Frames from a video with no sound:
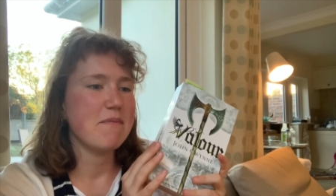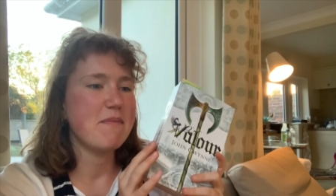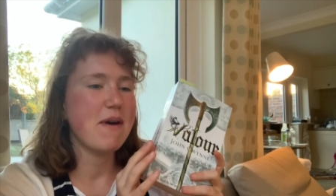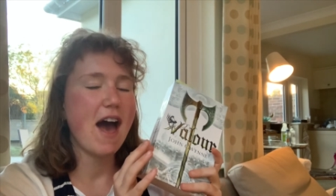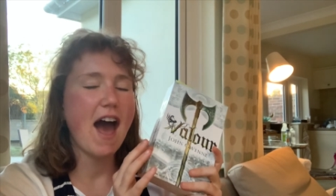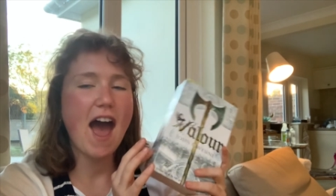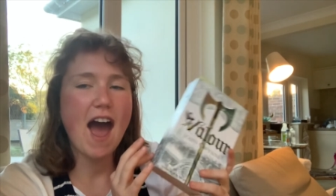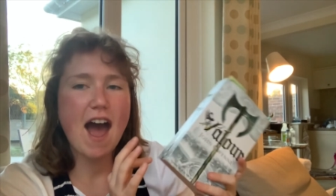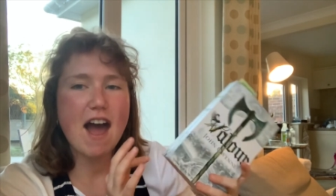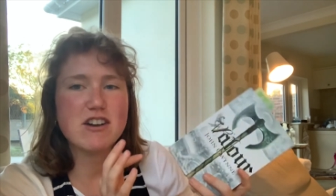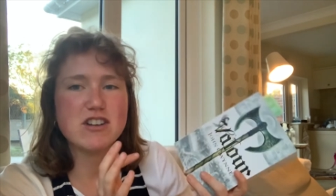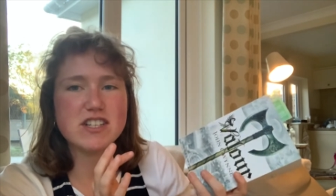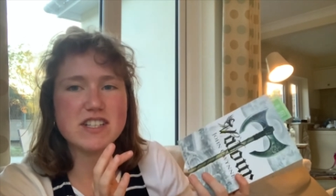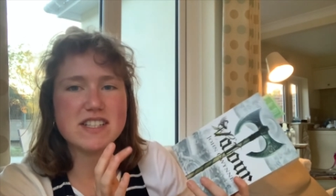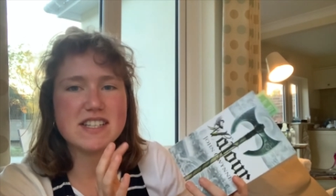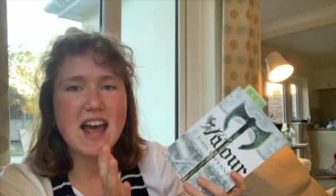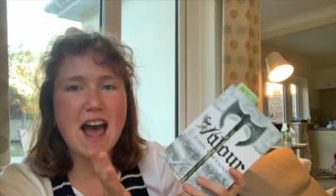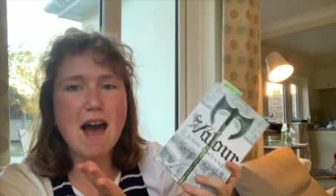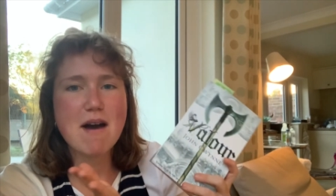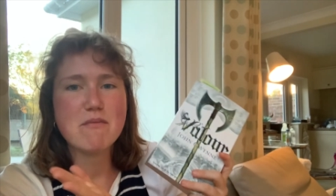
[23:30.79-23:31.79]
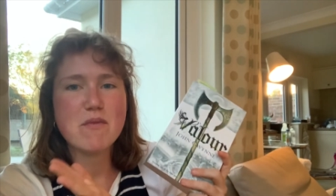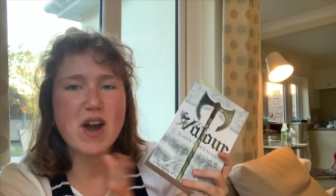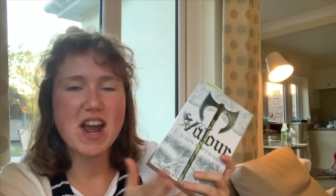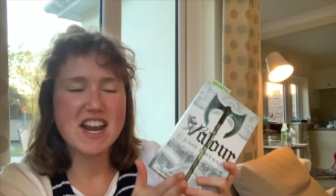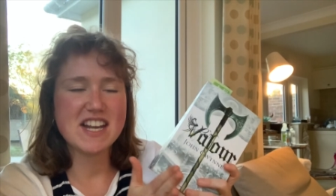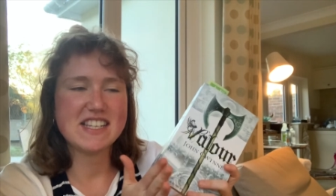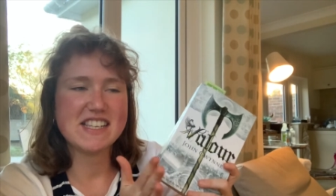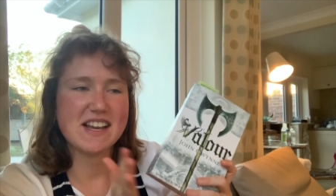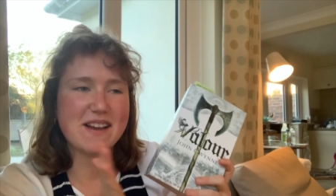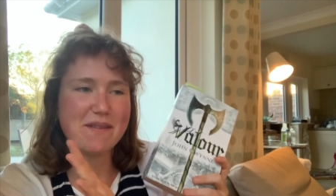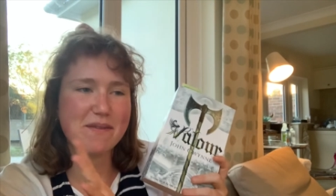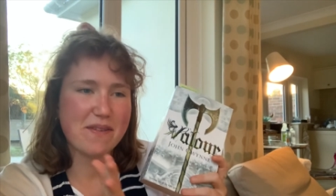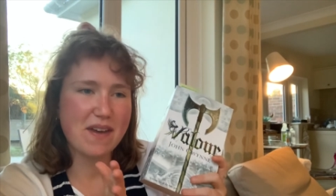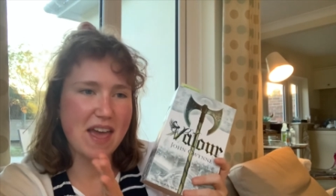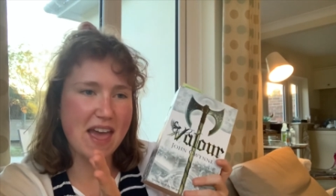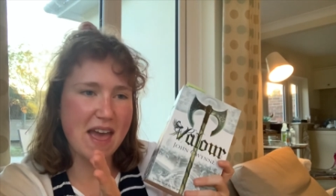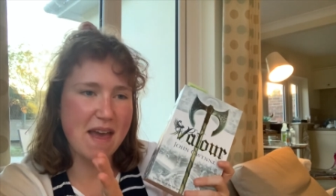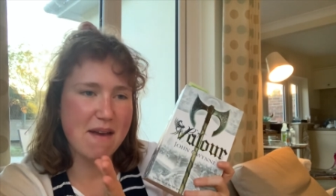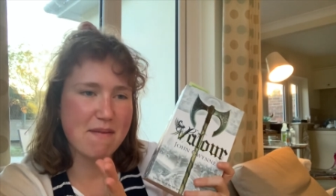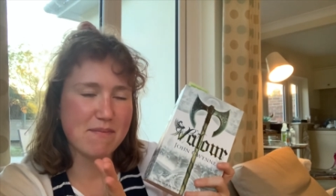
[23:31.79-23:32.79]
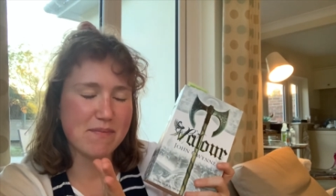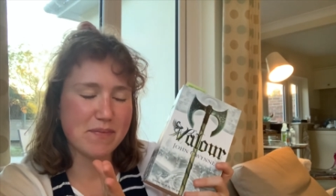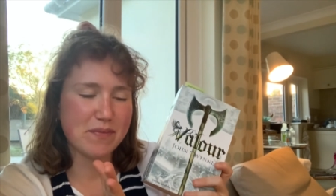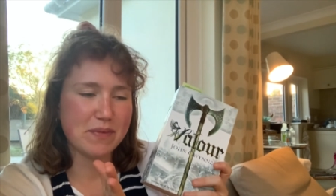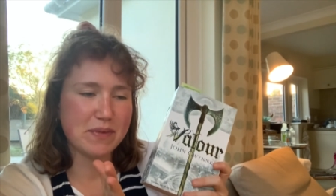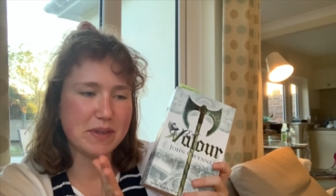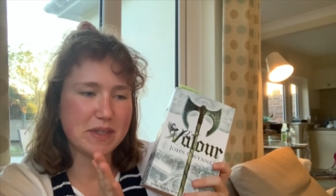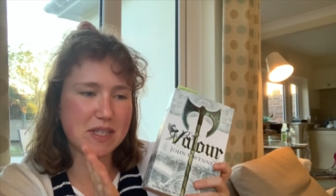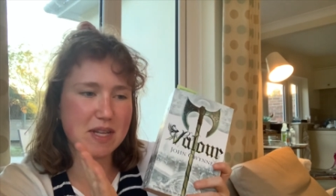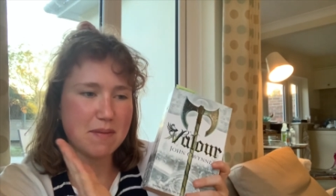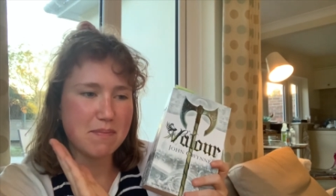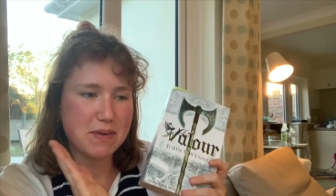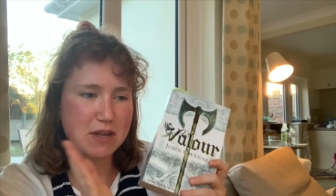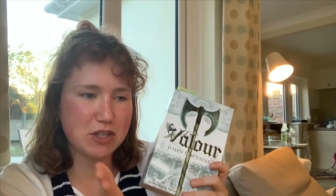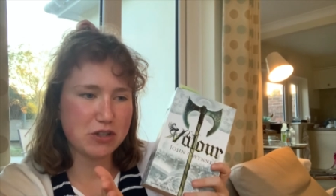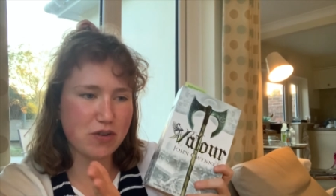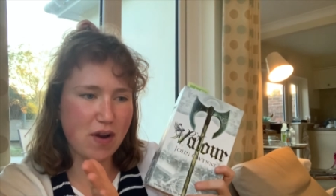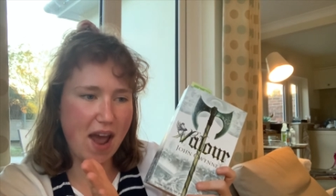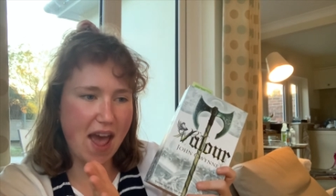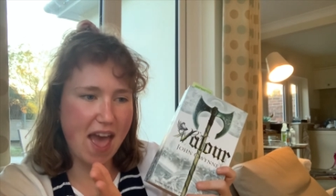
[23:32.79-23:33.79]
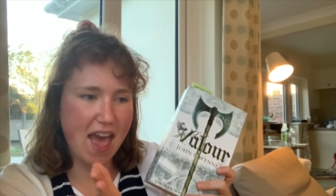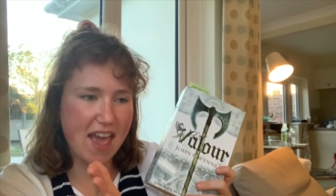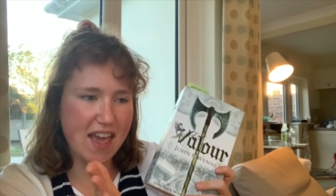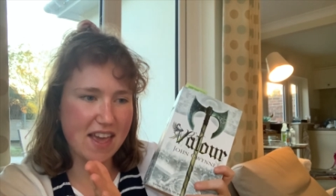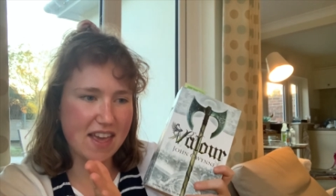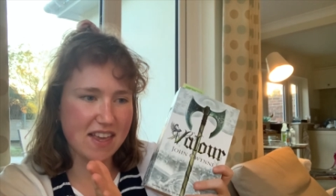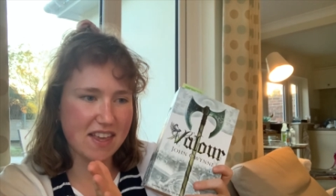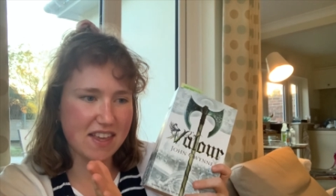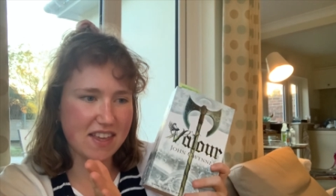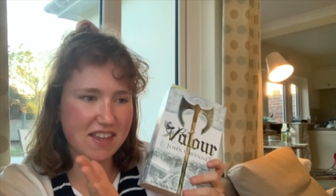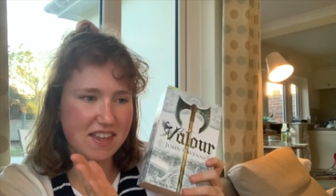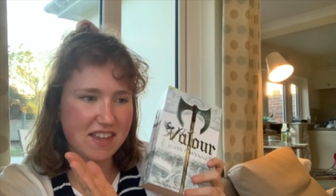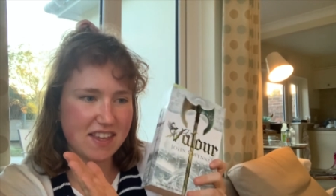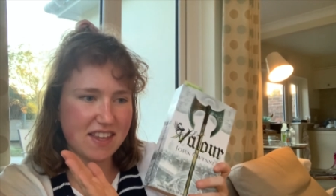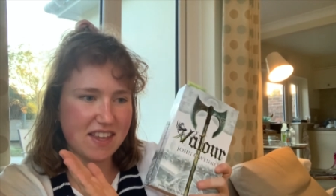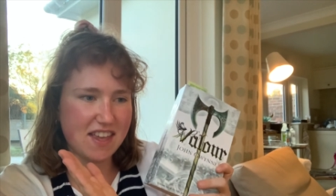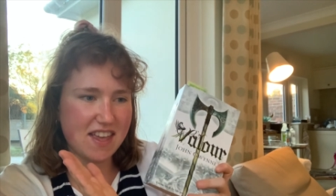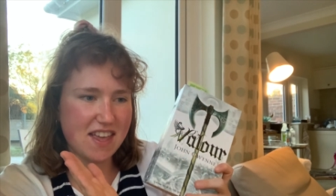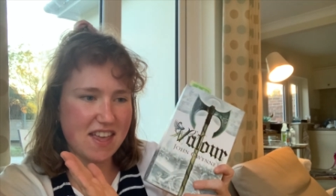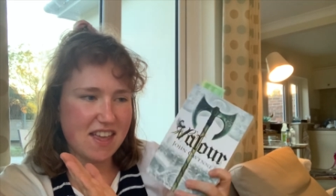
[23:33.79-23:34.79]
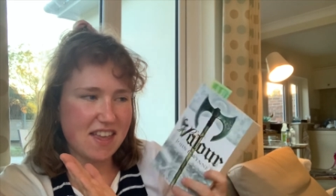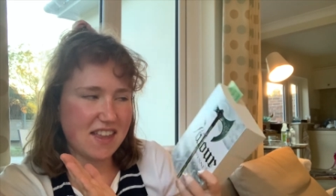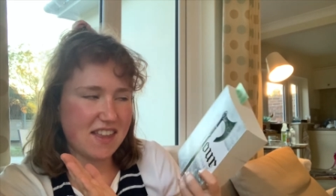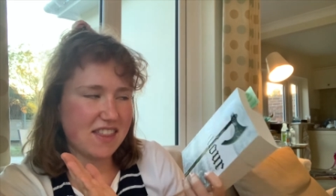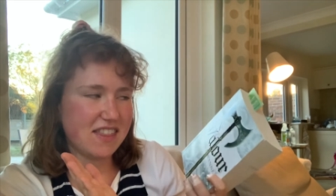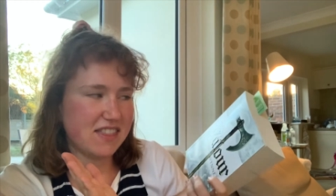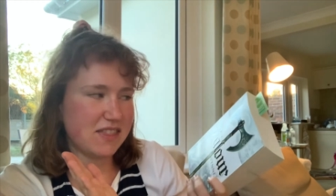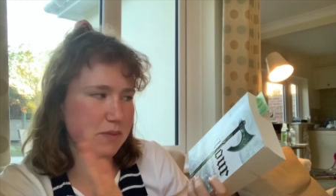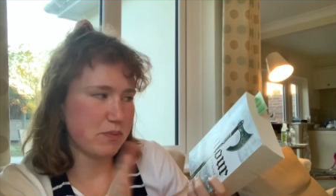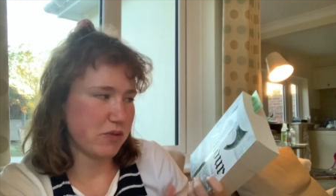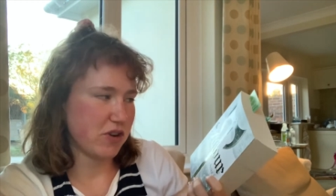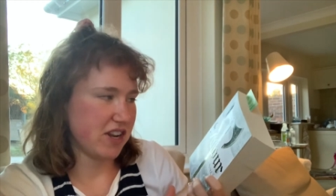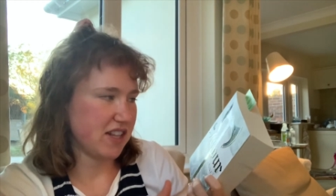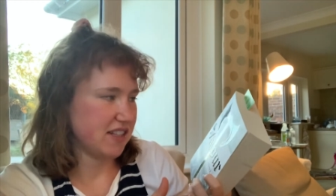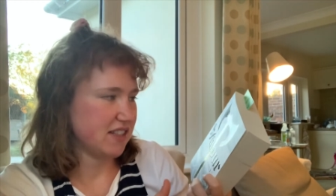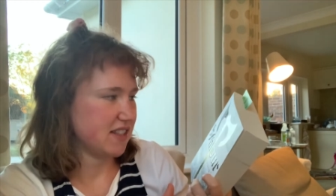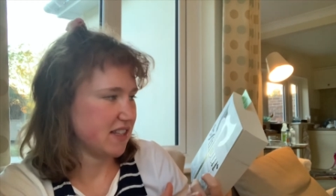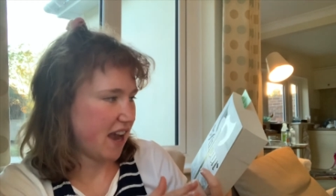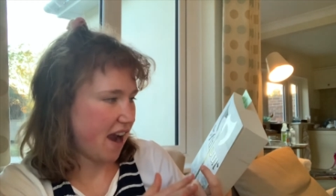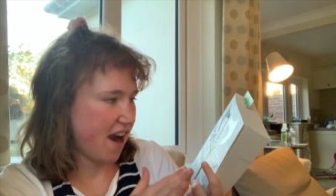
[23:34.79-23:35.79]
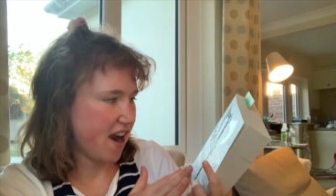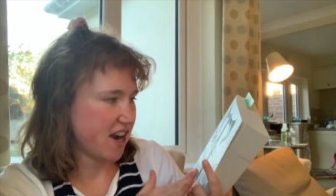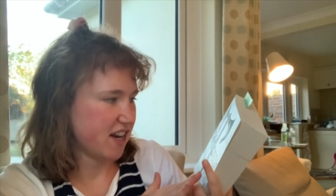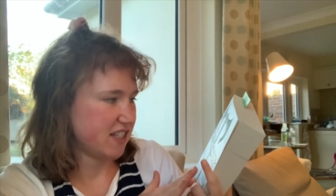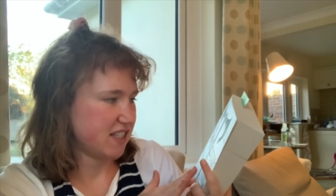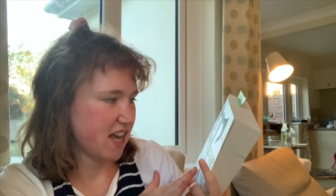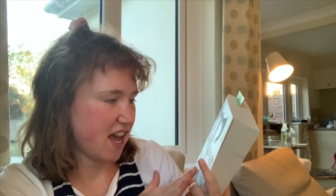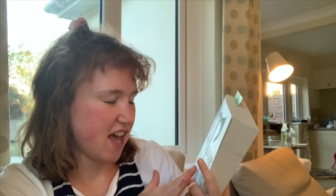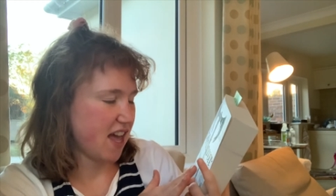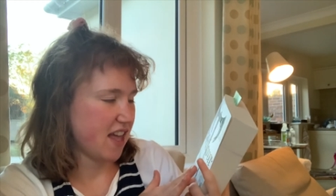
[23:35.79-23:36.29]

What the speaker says: But I'm waiting for him to betray the prince character,